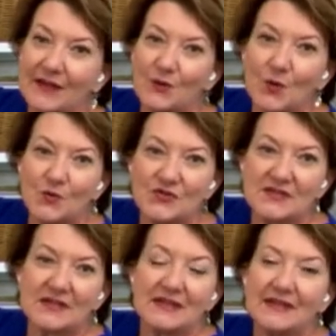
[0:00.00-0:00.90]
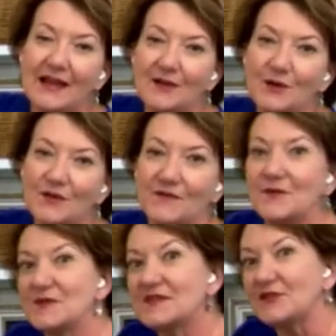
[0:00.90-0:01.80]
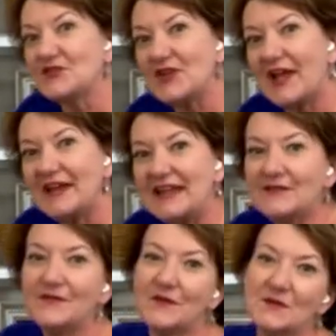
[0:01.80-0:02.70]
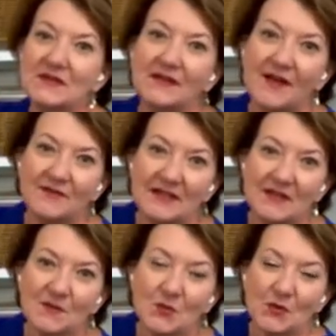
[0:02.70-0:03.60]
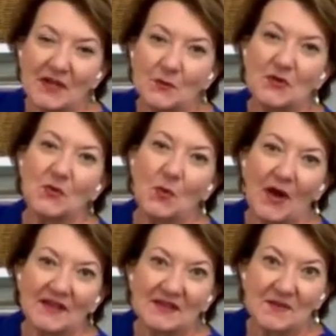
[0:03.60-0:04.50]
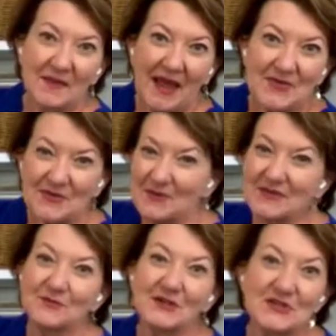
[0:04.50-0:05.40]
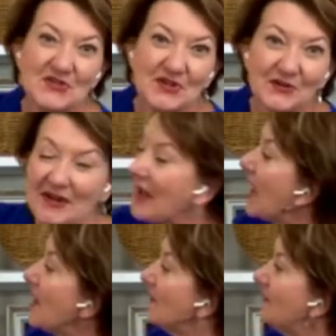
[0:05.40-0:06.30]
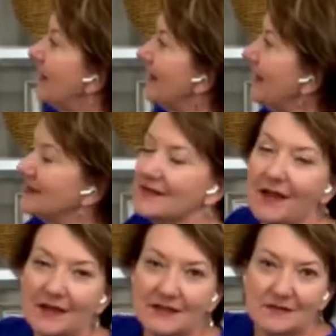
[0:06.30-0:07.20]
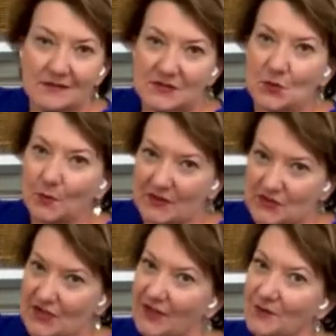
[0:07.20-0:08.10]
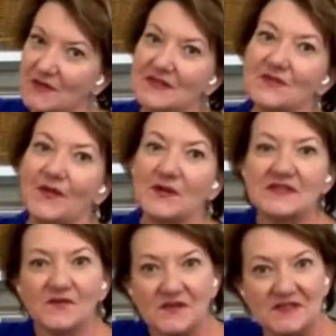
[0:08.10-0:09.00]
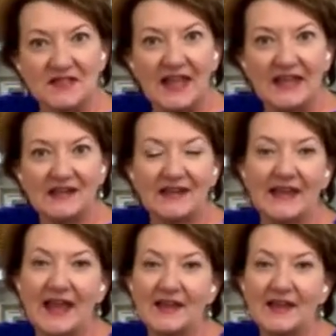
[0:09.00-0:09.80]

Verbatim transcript: that gorgeous yellow that feels sunshiny and feels lovely in the morning when you walk into the bathroom. It's really cheery, but it's not like school bus yellow. This is very sophisticated